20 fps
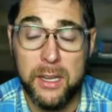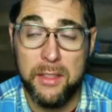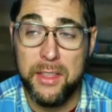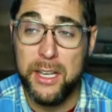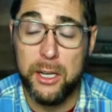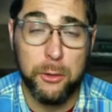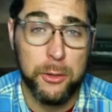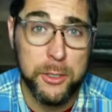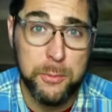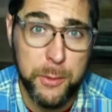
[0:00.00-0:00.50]

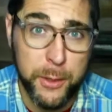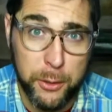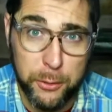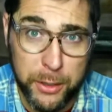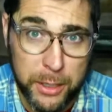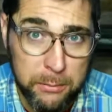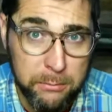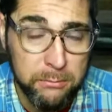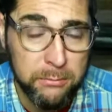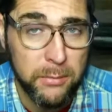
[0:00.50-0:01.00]
Because I think
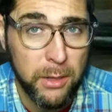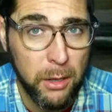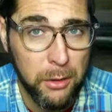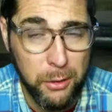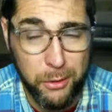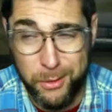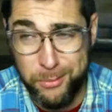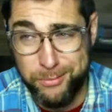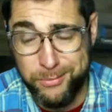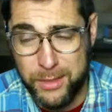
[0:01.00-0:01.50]
Krispy Kreme,
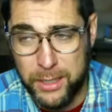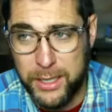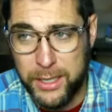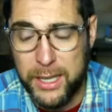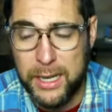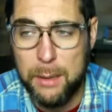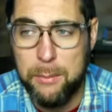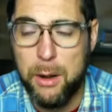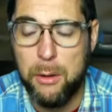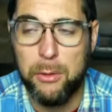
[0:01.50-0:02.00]
although,
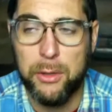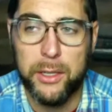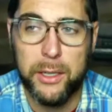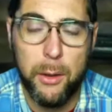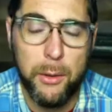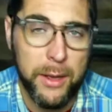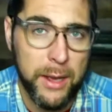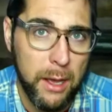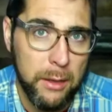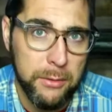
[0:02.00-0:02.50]
I'm not
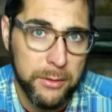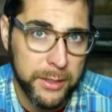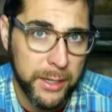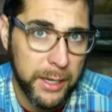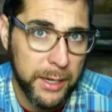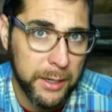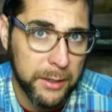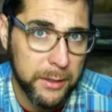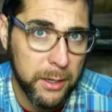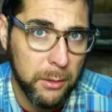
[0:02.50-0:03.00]
really going out
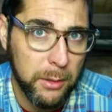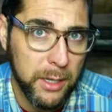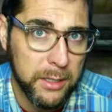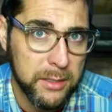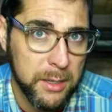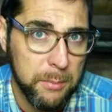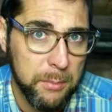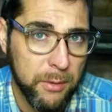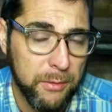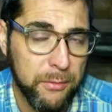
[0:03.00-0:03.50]
and getting
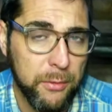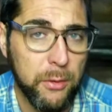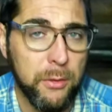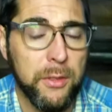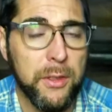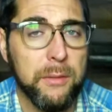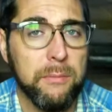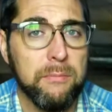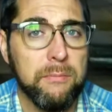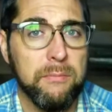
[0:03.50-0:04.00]
donuts. I
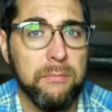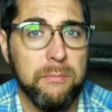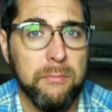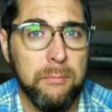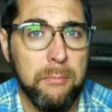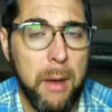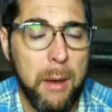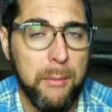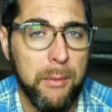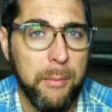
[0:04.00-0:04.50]
prefer the
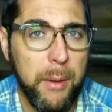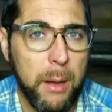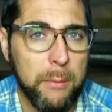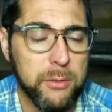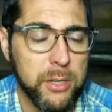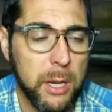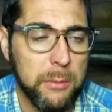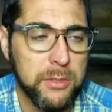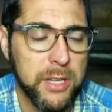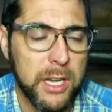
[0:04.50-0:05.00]
mom and
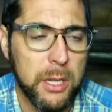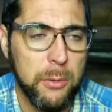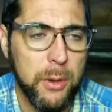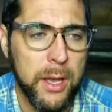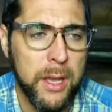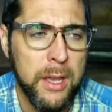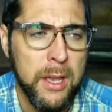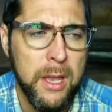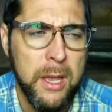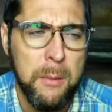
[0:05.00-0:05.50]
pop shops
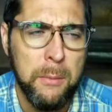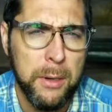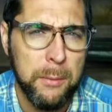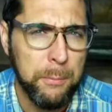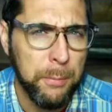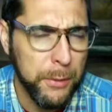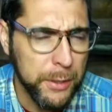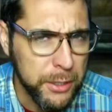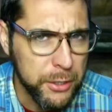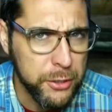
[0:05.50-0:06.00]
anyway.
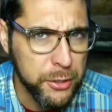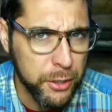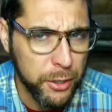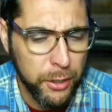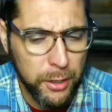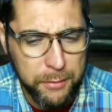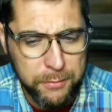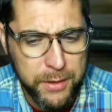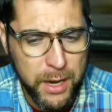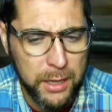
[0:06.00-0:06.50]
But I'm pretty
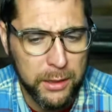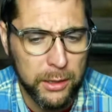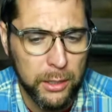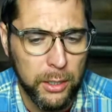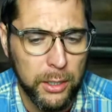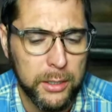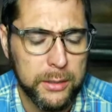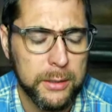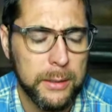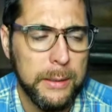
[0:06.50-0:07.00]
sure, I've
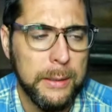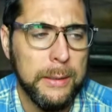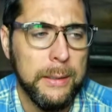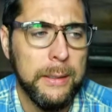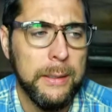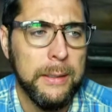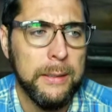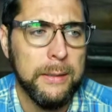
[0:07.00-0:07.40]
not looked,